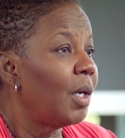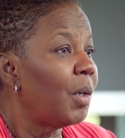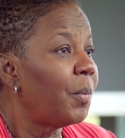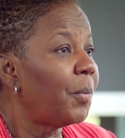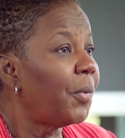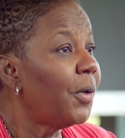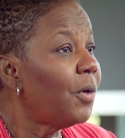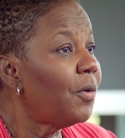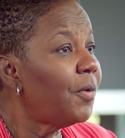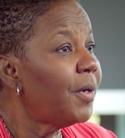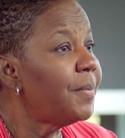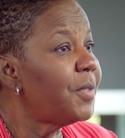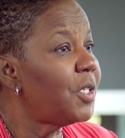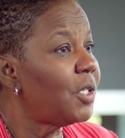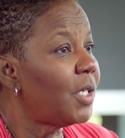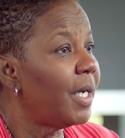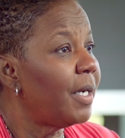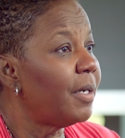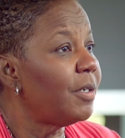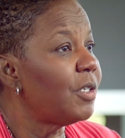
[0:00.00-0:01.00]
Program
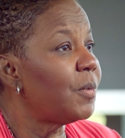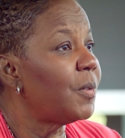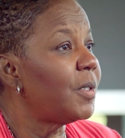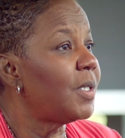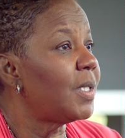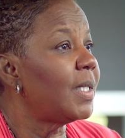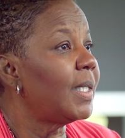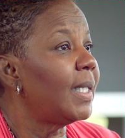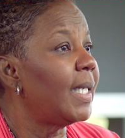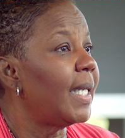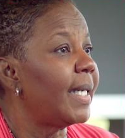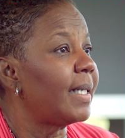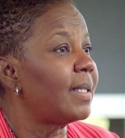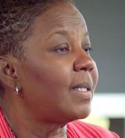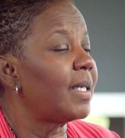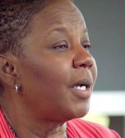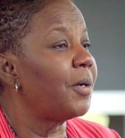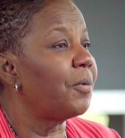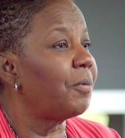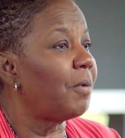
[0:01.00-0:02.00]
chairs will select
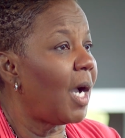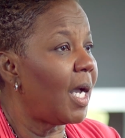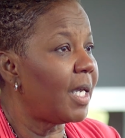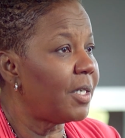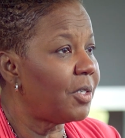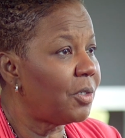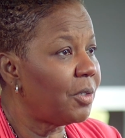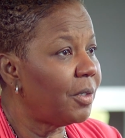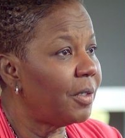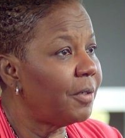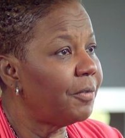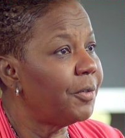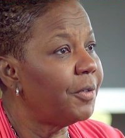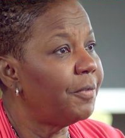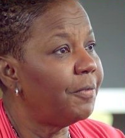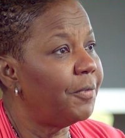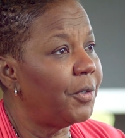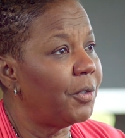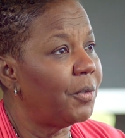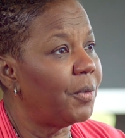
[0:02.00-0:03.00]
a roster of
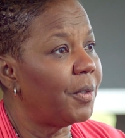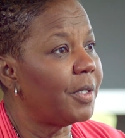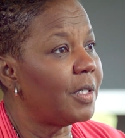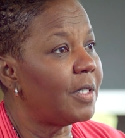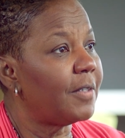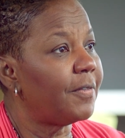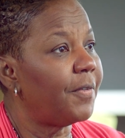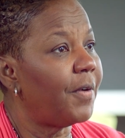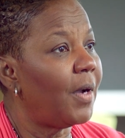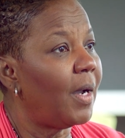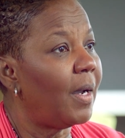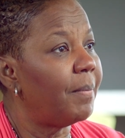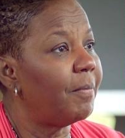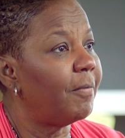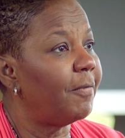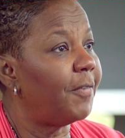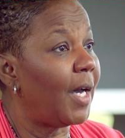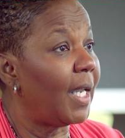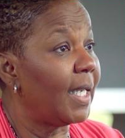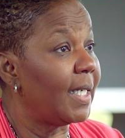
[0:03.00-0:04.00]
reviewers
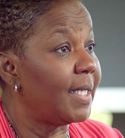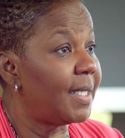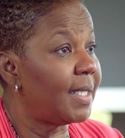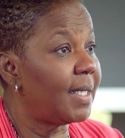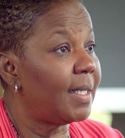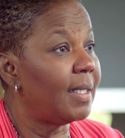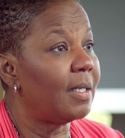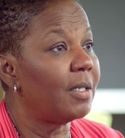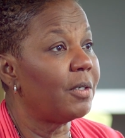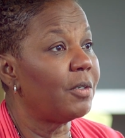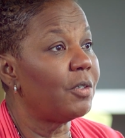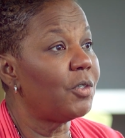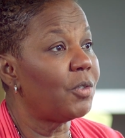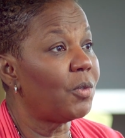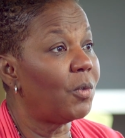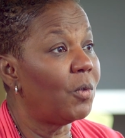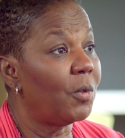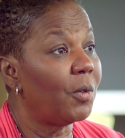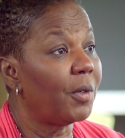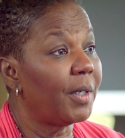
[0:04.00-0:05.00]
from volunteers
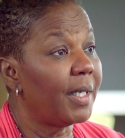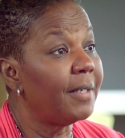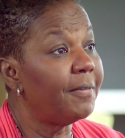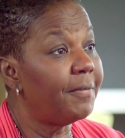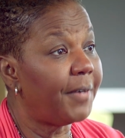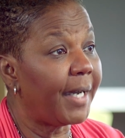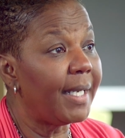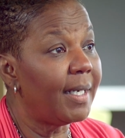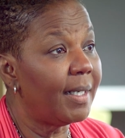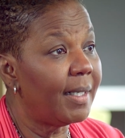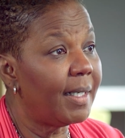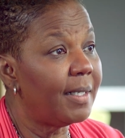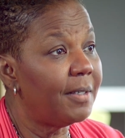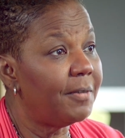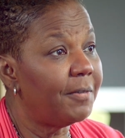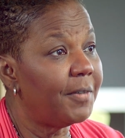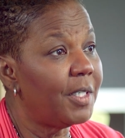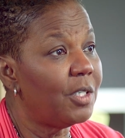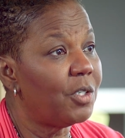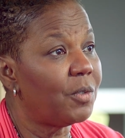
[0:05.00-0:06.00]
or invited
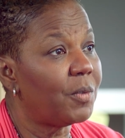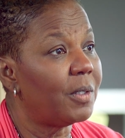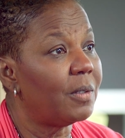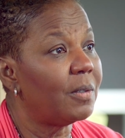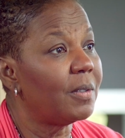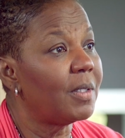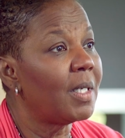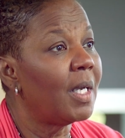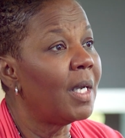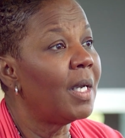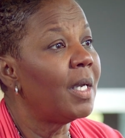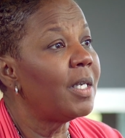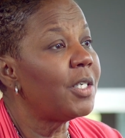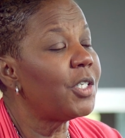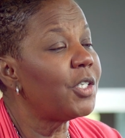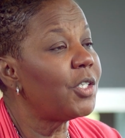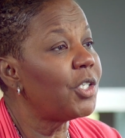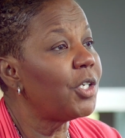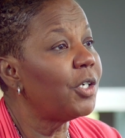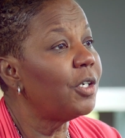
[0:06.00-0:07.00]
individuals
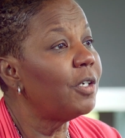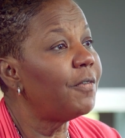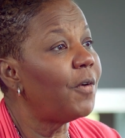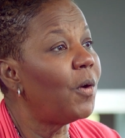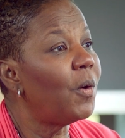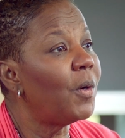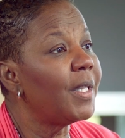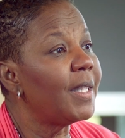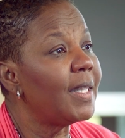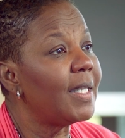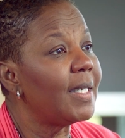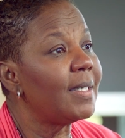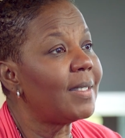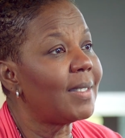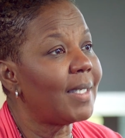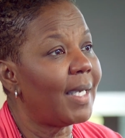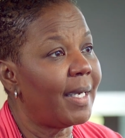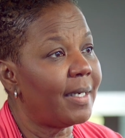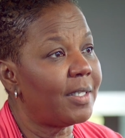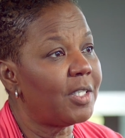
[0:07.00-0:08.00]
to serve on
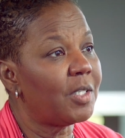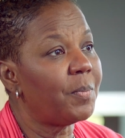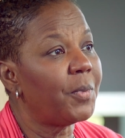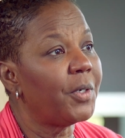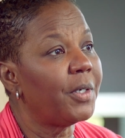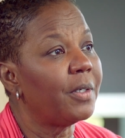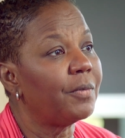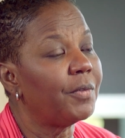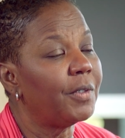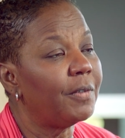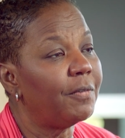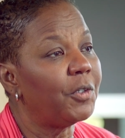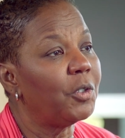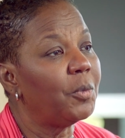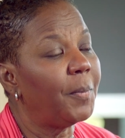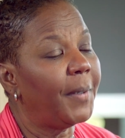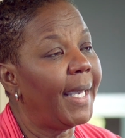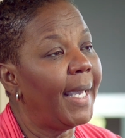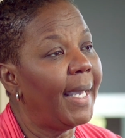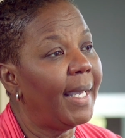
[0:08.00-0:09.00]
these expert review
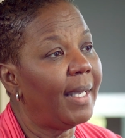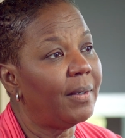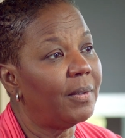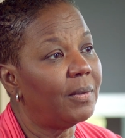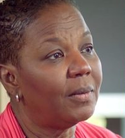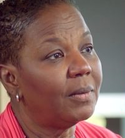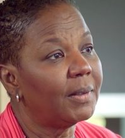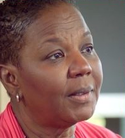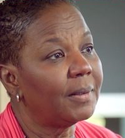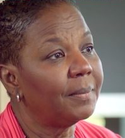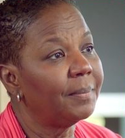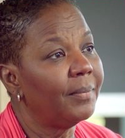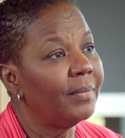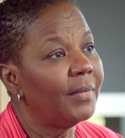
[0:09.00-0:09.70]
panels.